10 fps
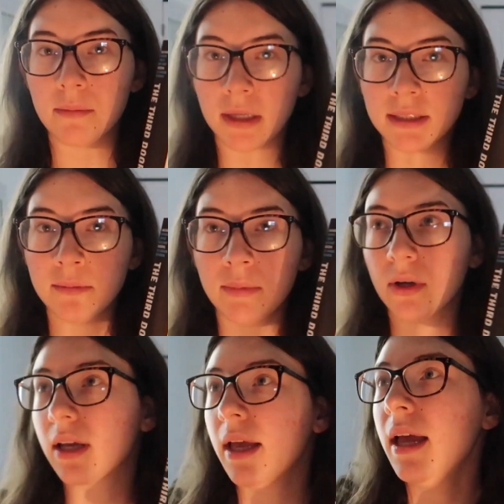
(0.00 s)
amazing
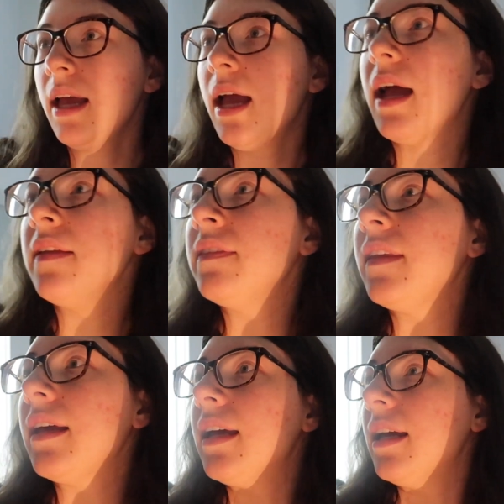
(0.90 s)
book. And
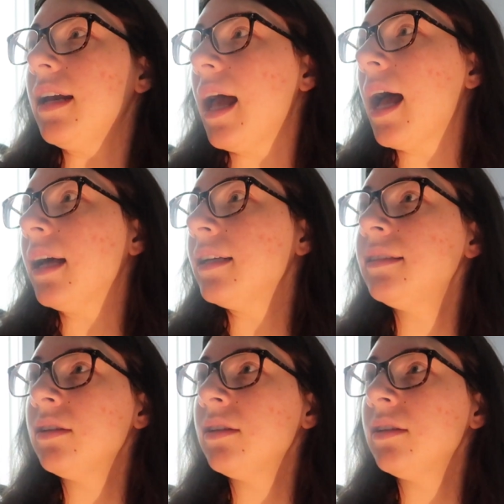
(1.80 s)
then as